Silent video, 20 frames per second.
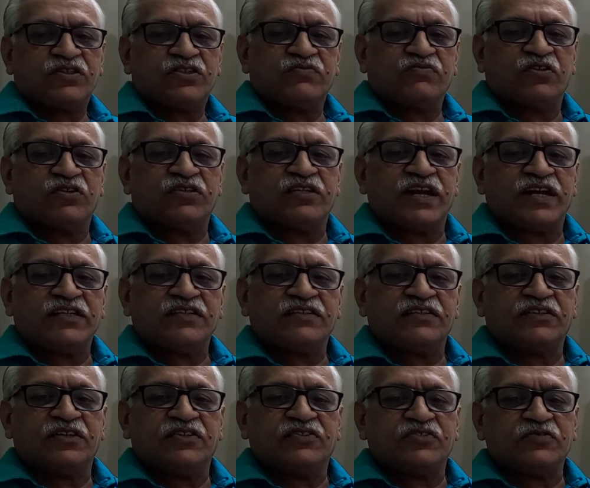For that,
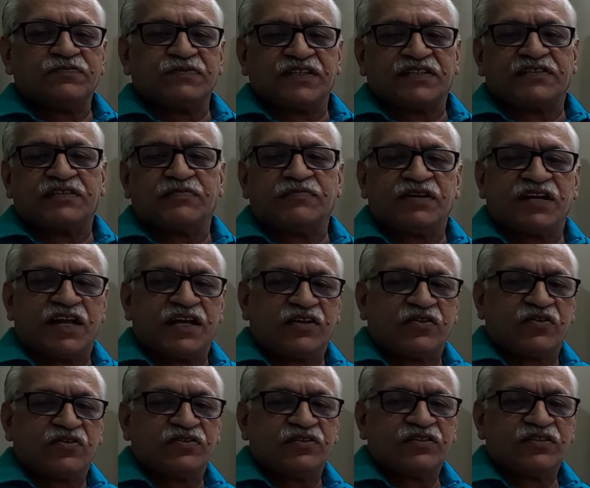you have to press the bell
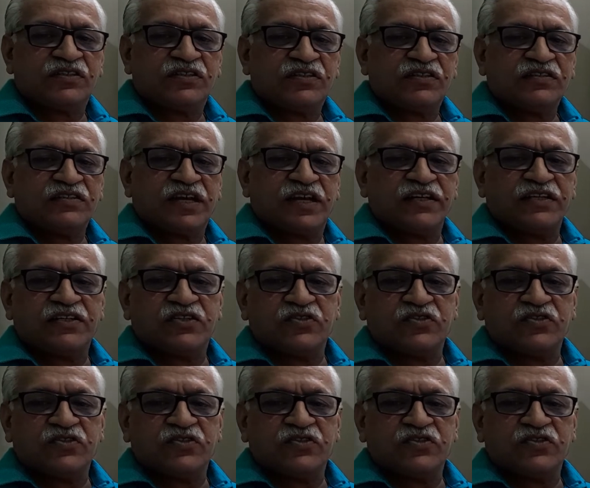icon. Thank